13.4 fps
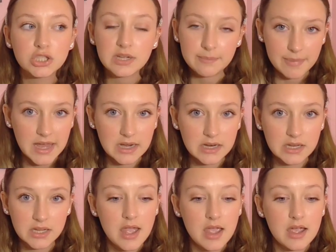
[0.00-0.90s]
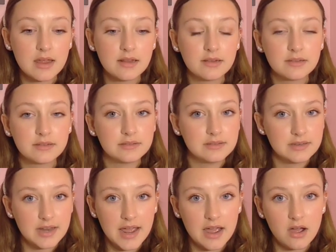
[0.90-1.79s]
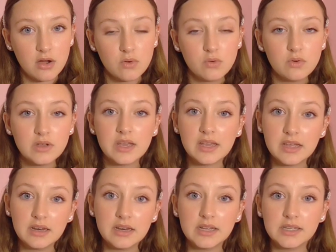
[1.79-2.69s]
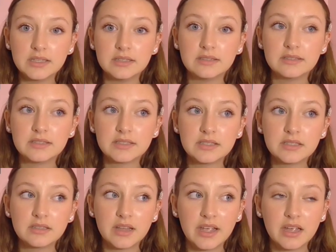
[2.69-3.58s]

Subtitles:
to bed, and now it is